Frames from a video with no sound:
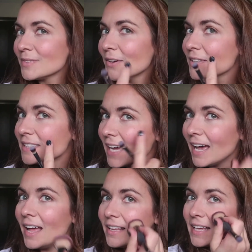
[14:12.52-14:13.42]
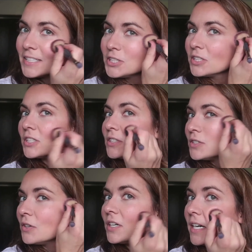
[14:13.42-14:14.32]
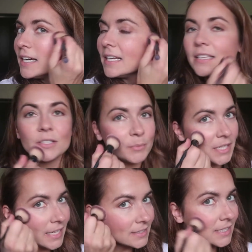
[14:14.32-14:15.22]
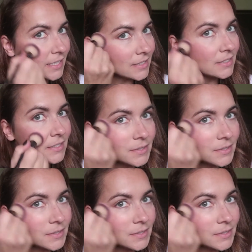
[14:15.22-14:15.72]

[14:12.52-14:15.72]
You can tell, like, she looks so good and luminescent.